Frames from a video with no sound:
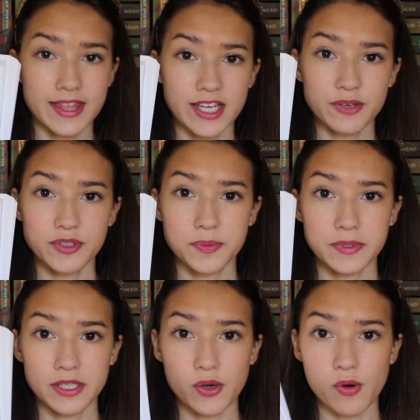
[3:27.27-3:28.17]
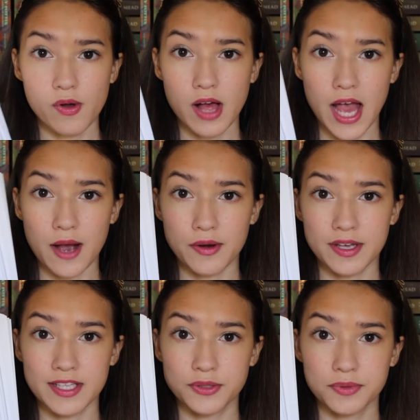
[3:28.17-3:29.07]
I thought it was pretty cool how
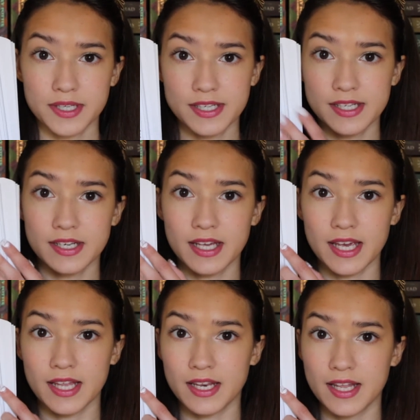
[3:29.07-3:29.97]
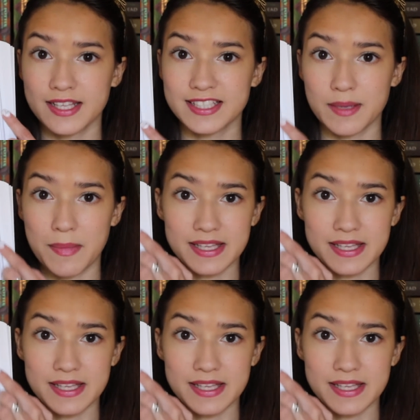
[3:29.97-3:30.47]
it's written in instant